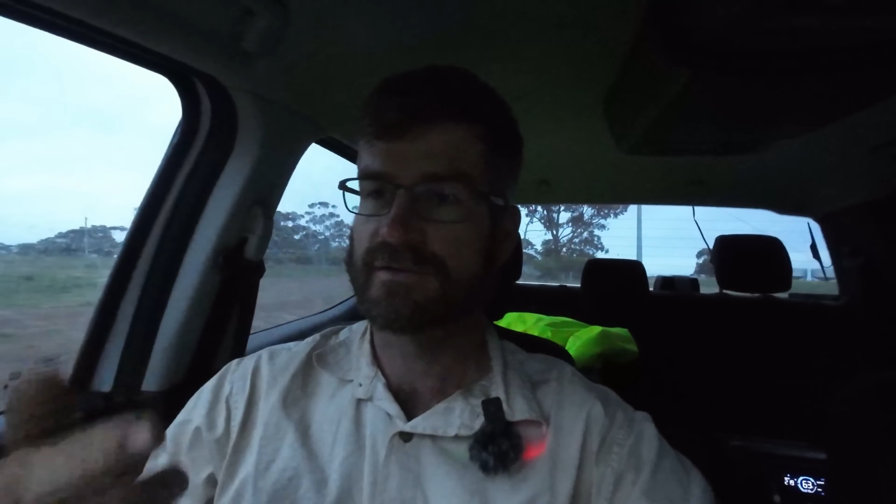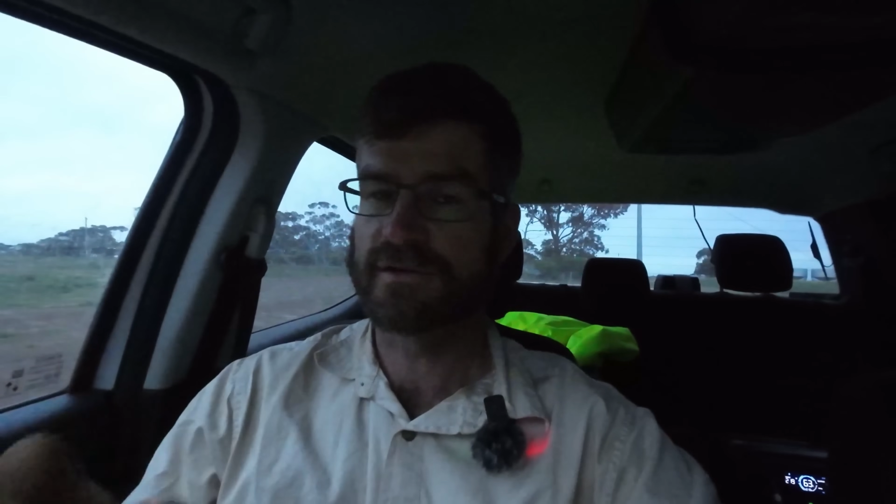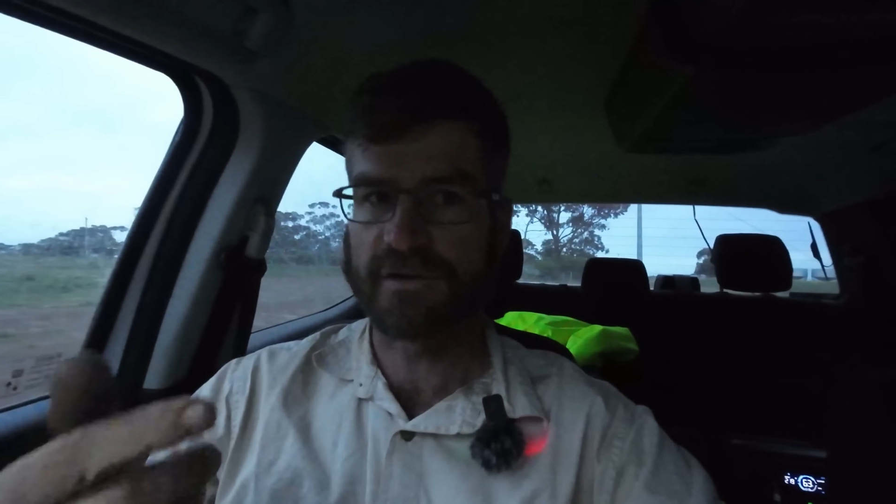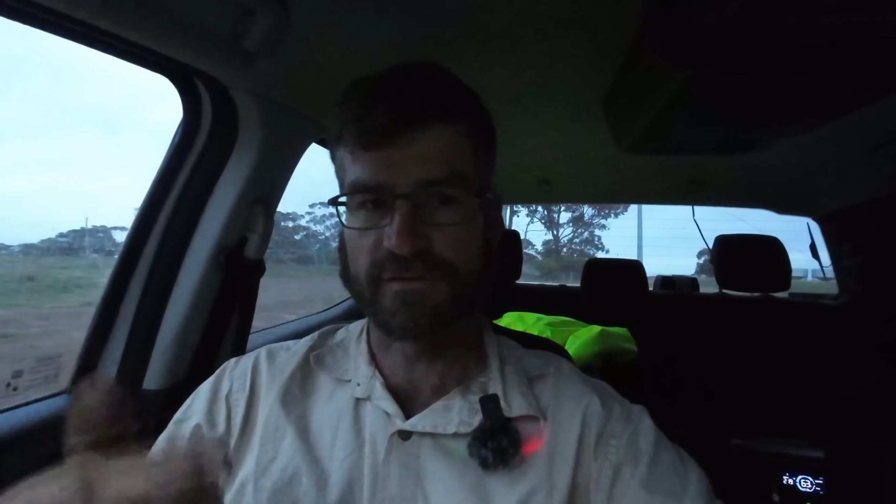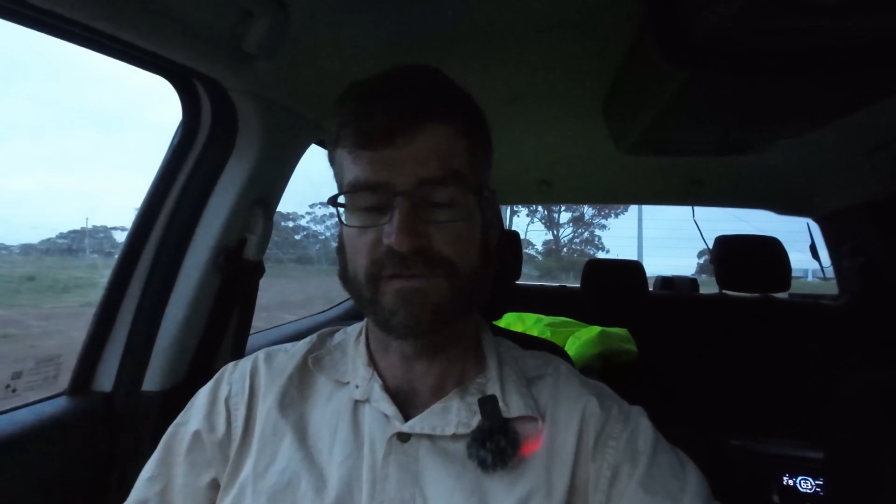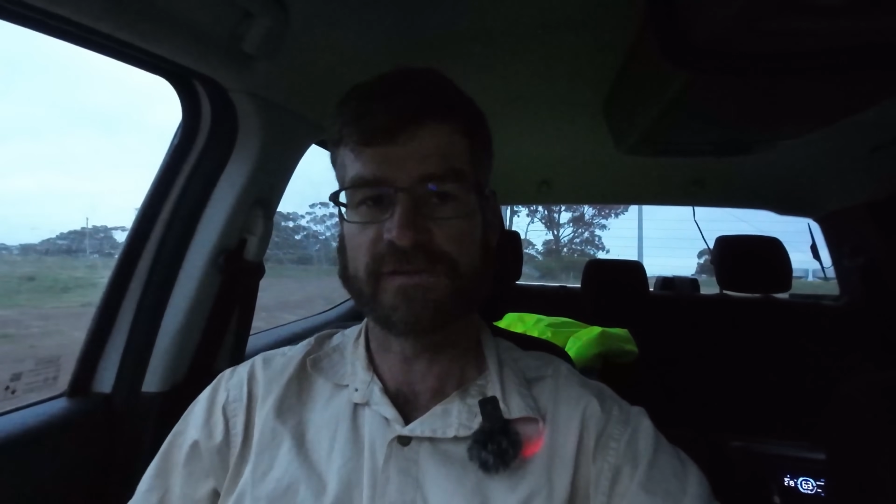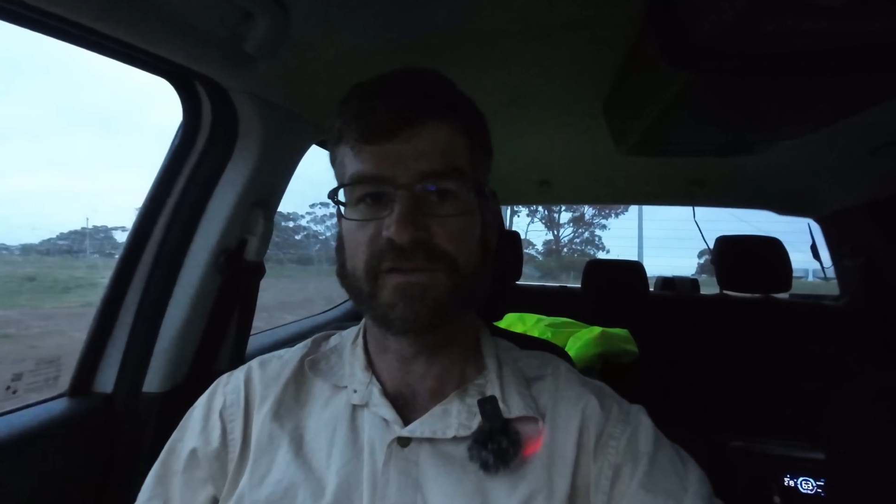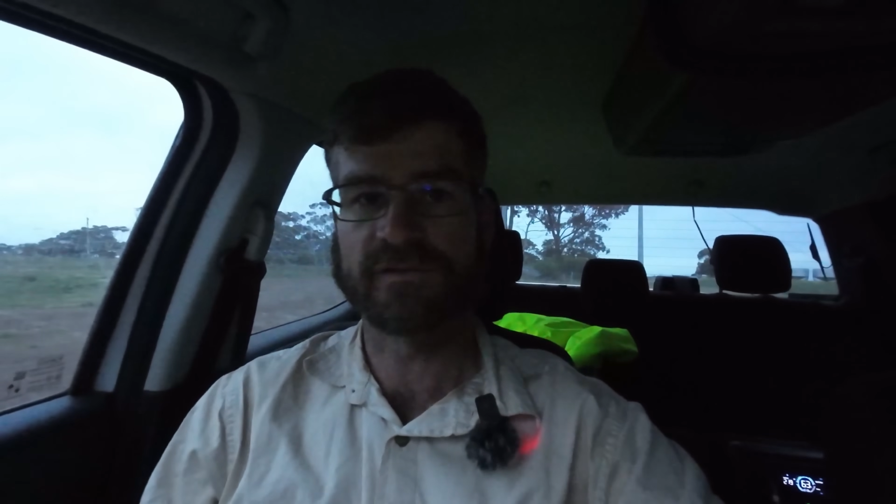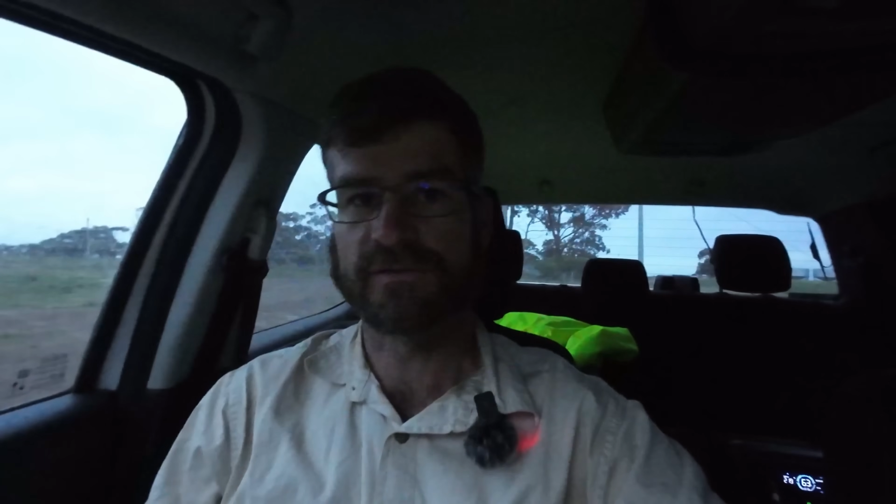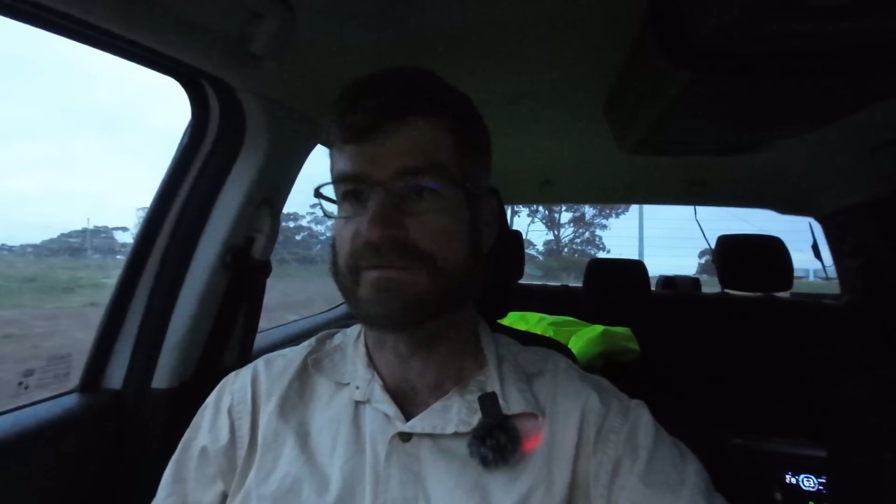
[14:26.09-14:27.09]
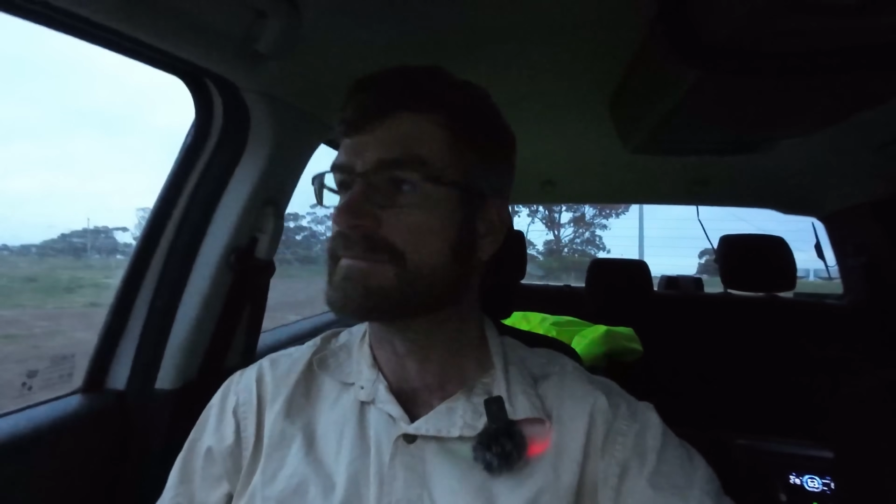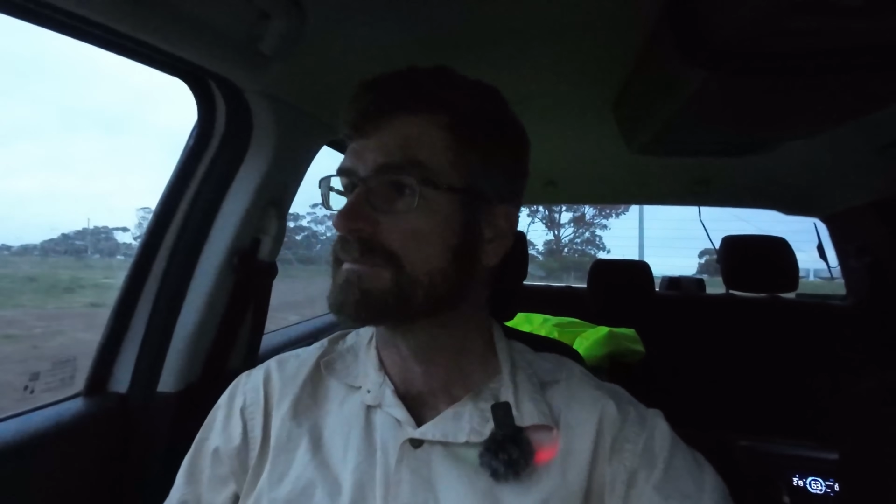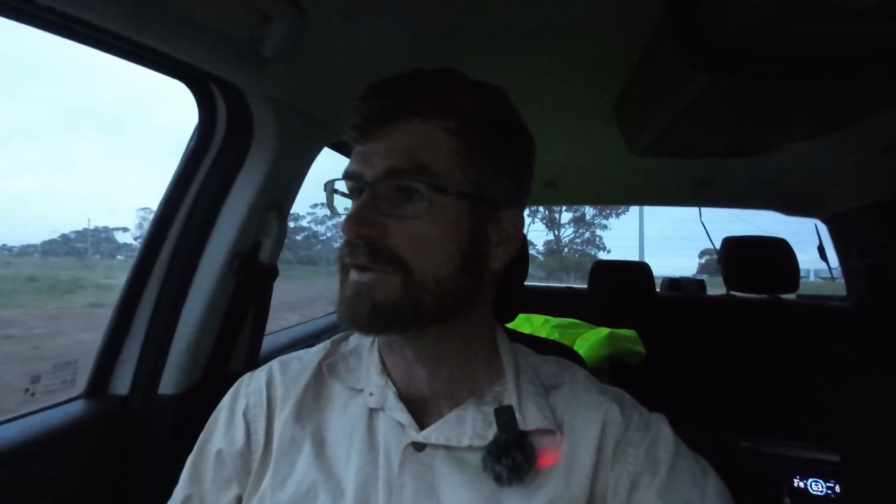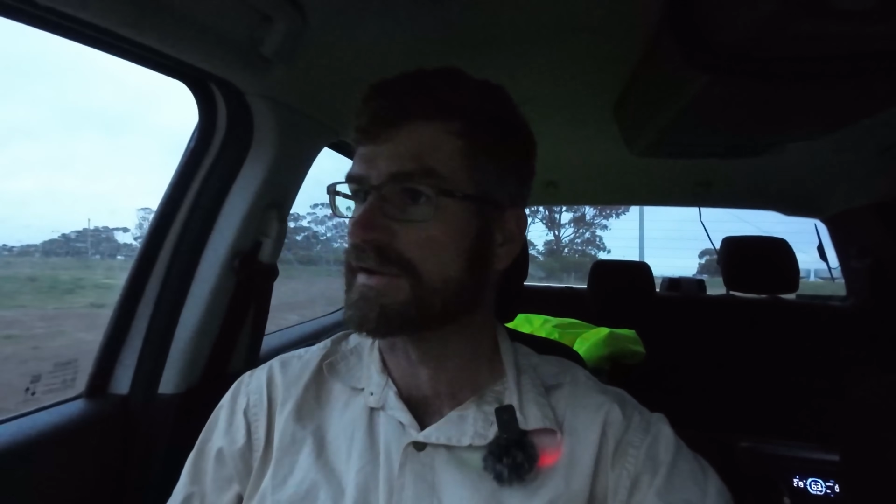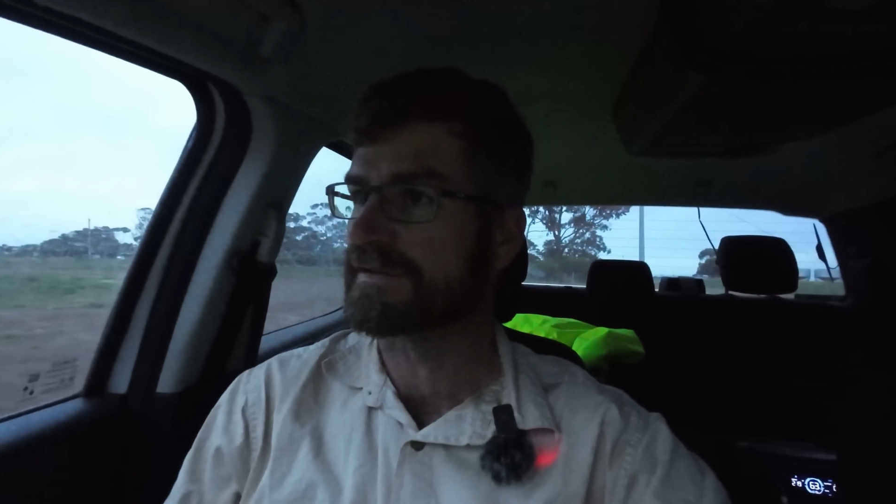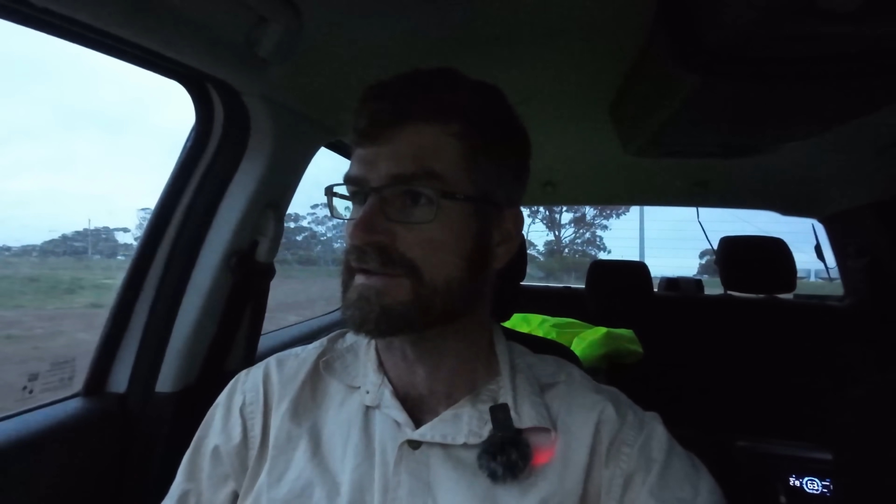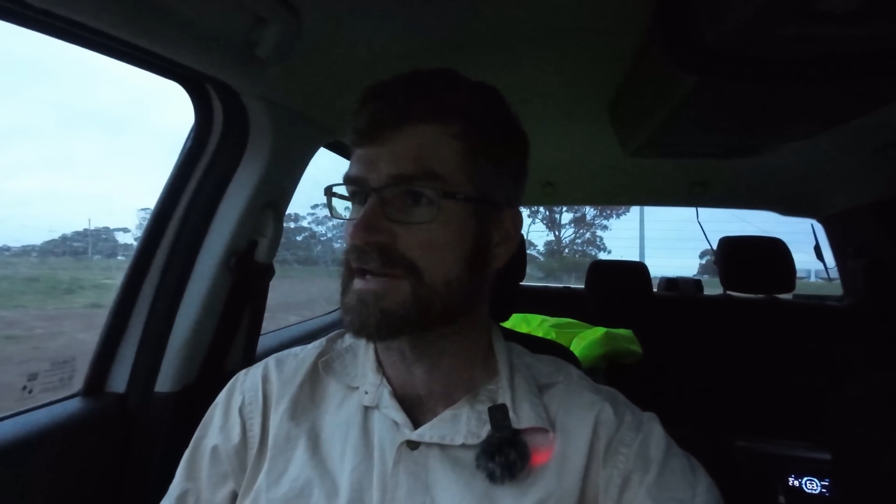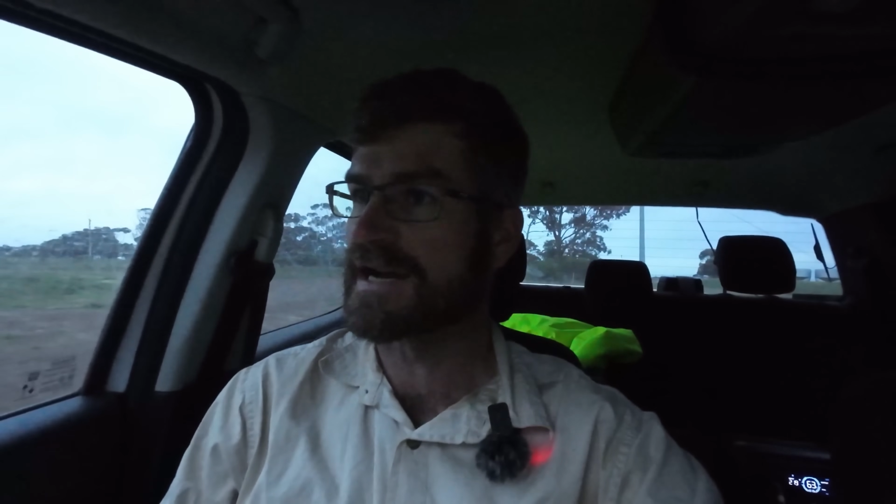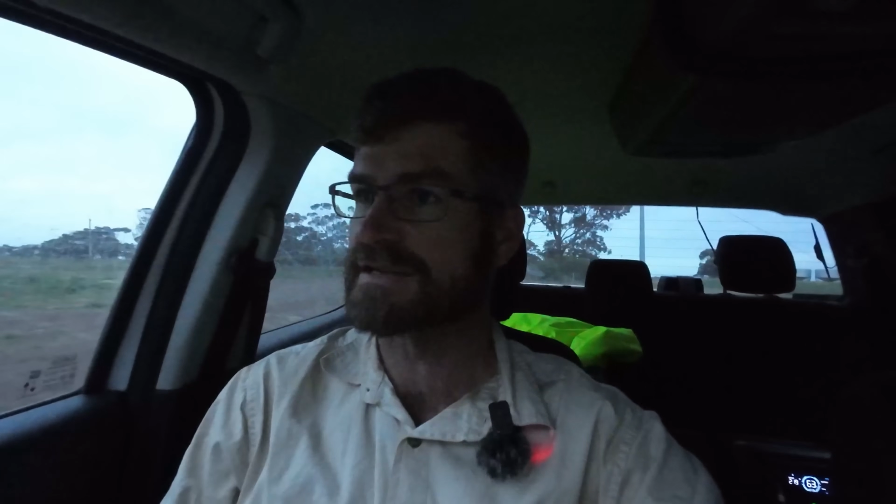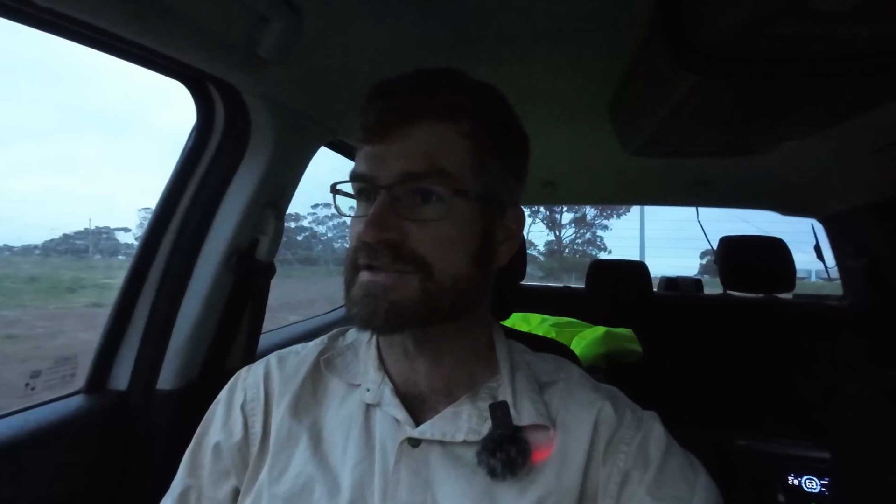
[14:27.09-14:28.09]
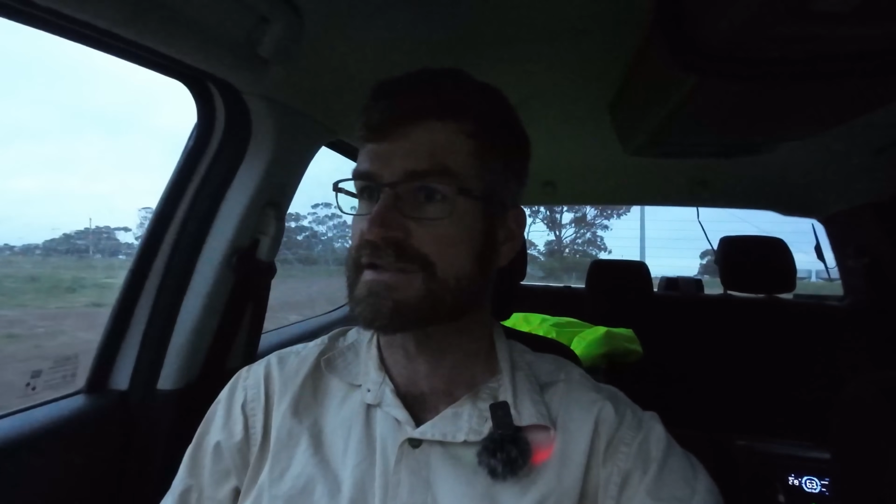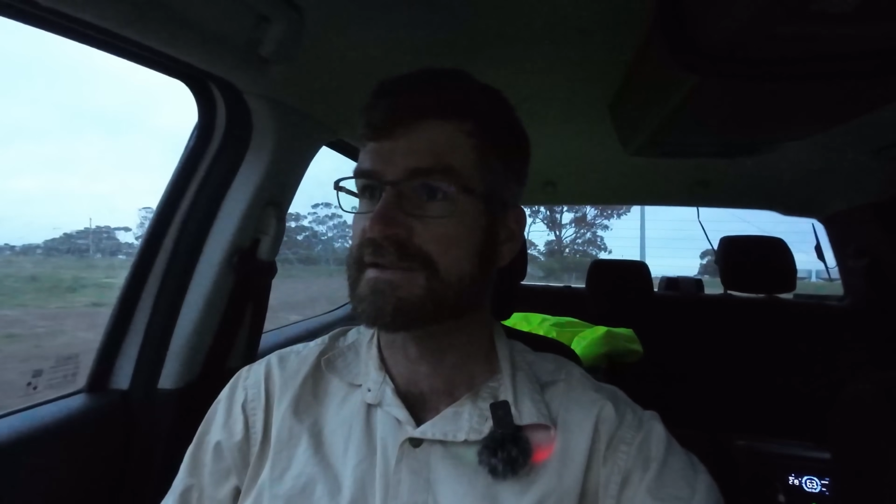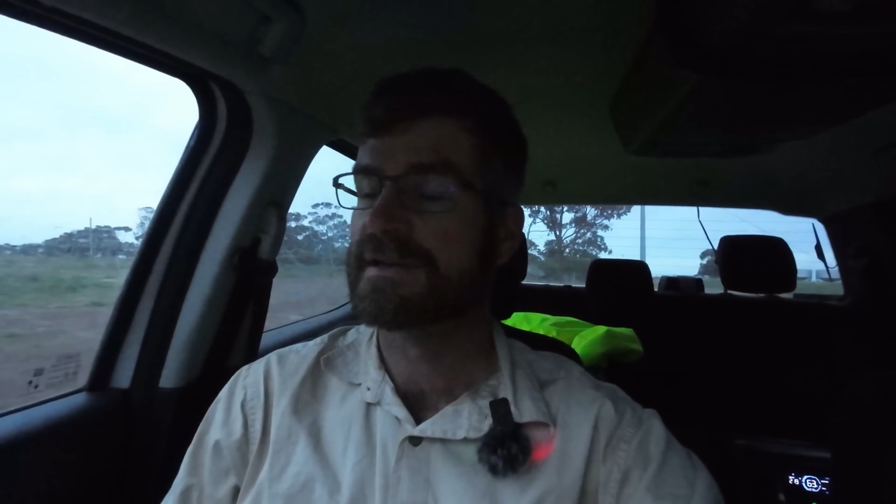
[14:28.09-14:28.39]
close to nicely charged.